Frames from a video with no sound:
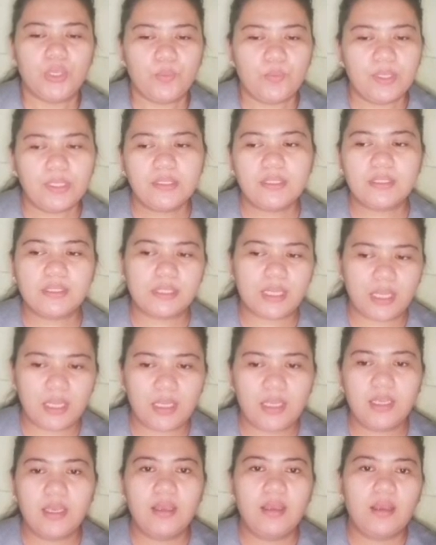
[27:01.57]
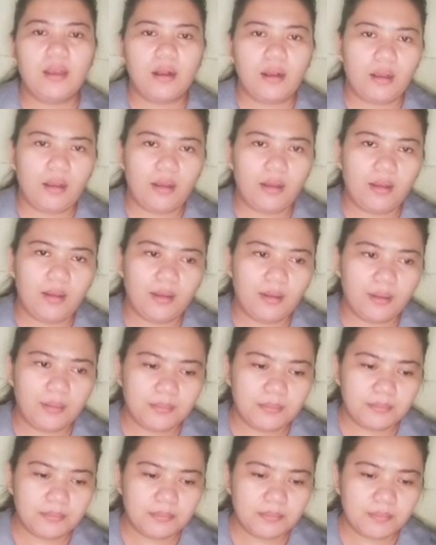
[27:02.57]
you will see
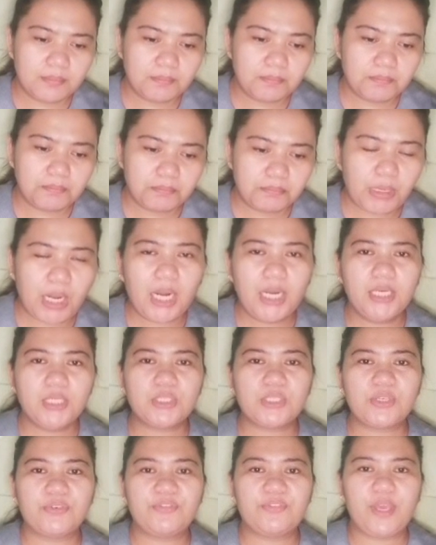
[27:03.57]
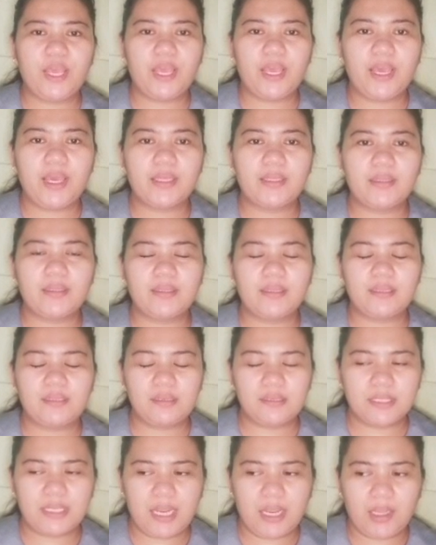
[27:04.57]
parts of it that
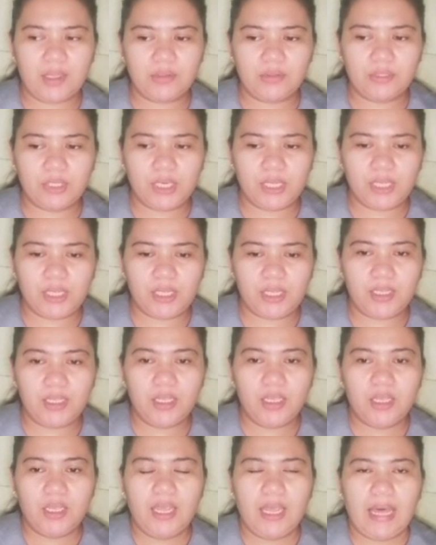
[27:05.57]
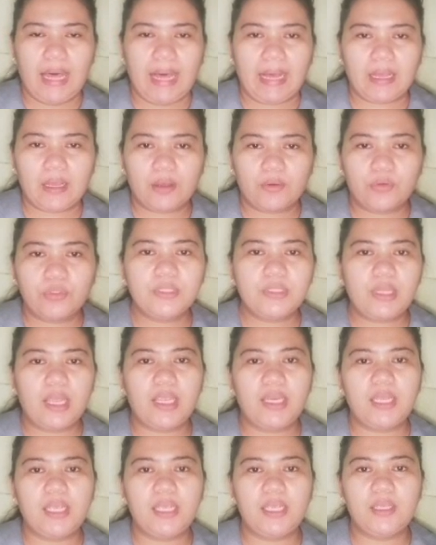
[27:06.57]
is actually
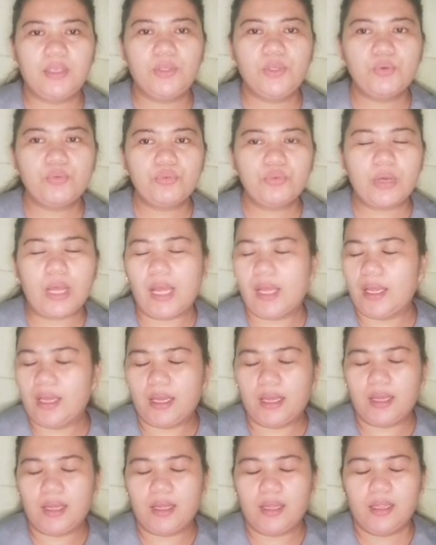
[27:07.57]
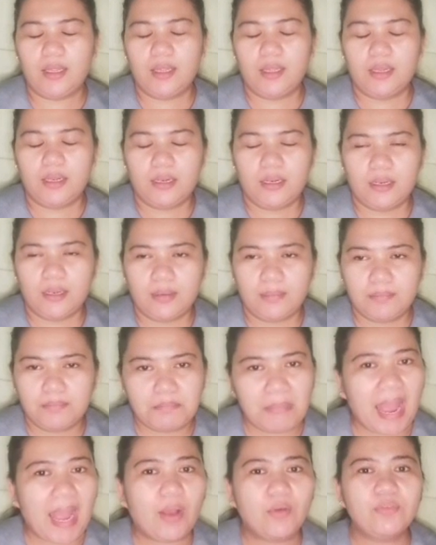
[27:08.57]
containing
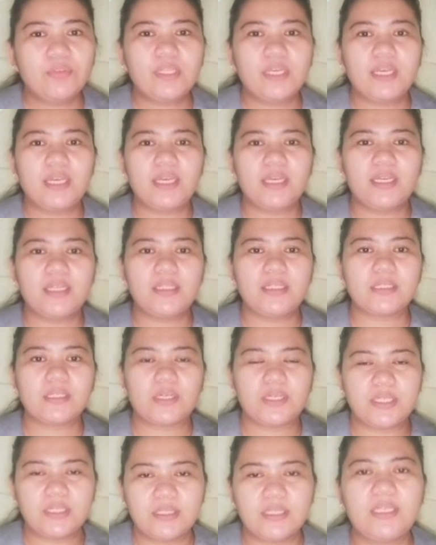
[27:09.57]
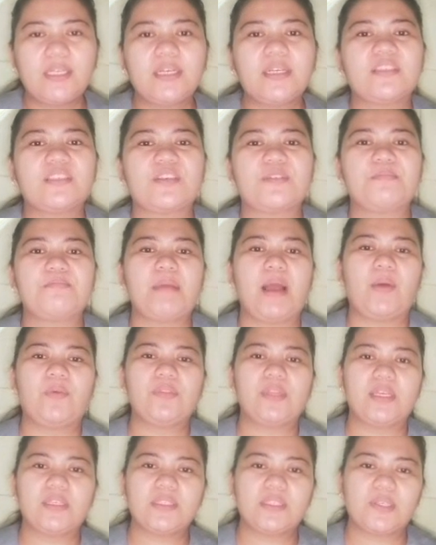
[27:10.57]
mountains or series of
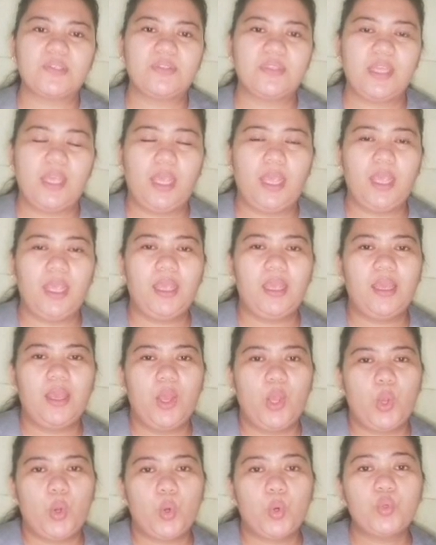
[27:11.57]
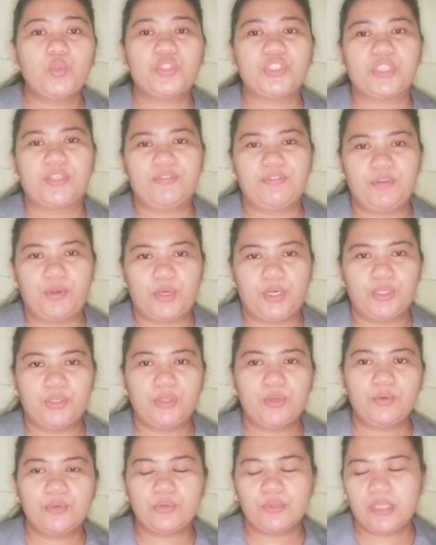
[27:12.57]
mountains on the ocean floor.
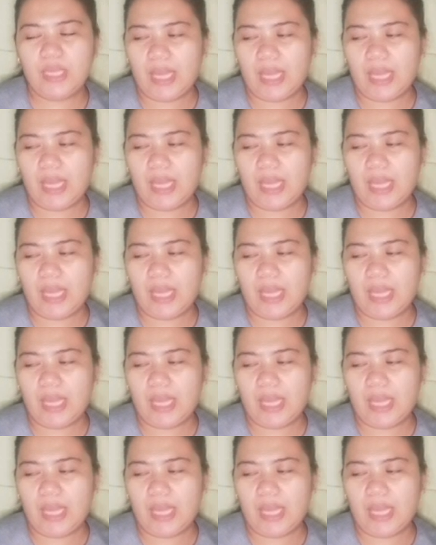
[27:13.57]
Though